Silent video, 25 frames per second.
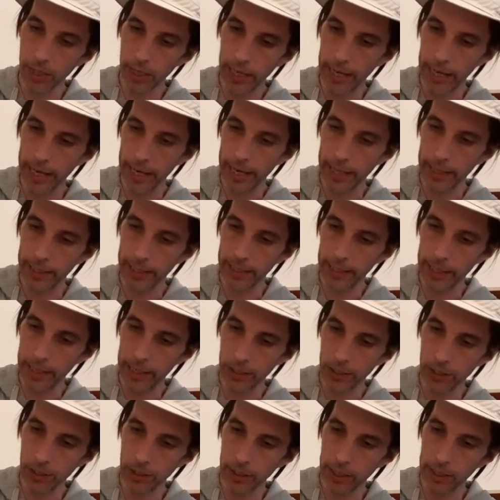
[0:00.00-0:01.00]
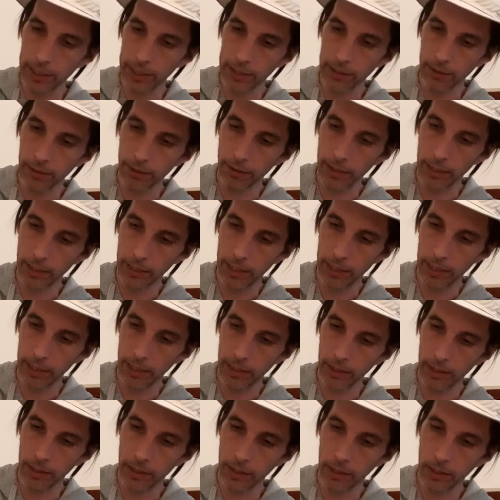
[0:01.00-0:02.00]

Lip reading: and there's the little thing there